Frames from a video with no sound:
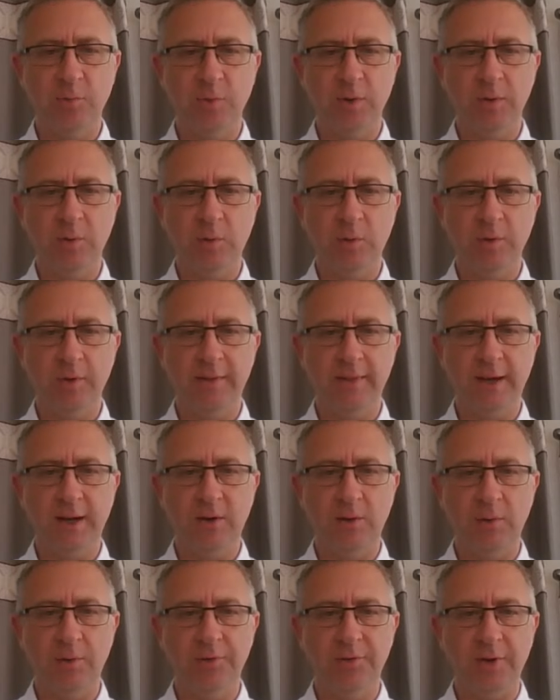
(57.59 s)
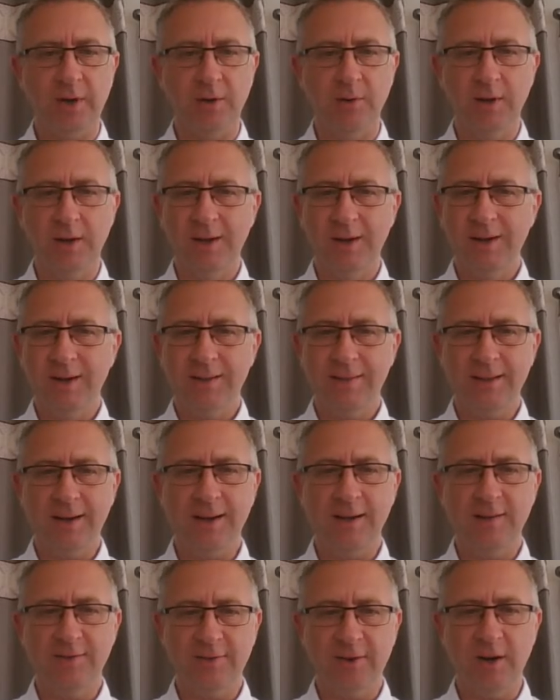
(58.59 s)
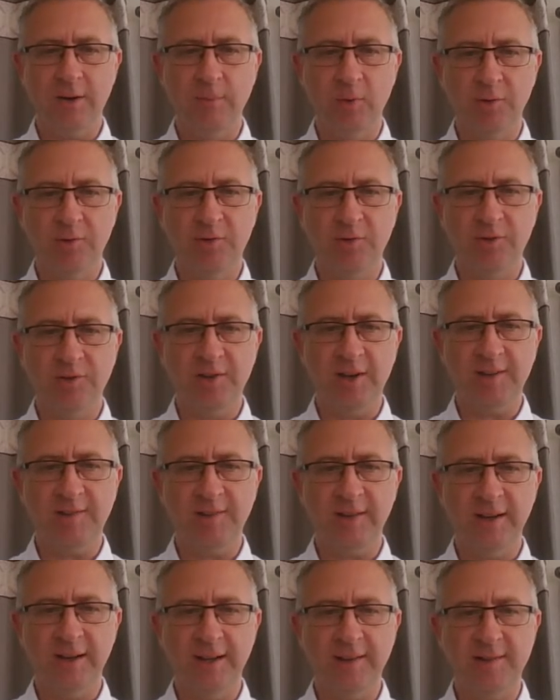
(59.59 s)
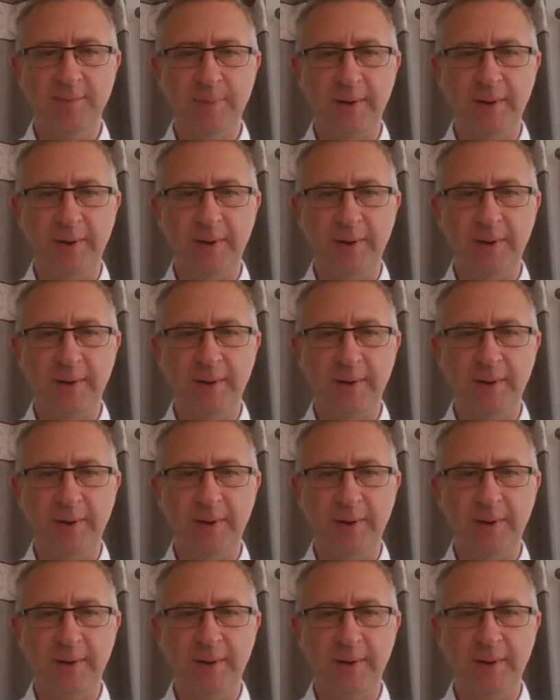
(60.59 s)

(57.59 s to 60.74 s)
We ordered that horse, so that is very much suggesting he's a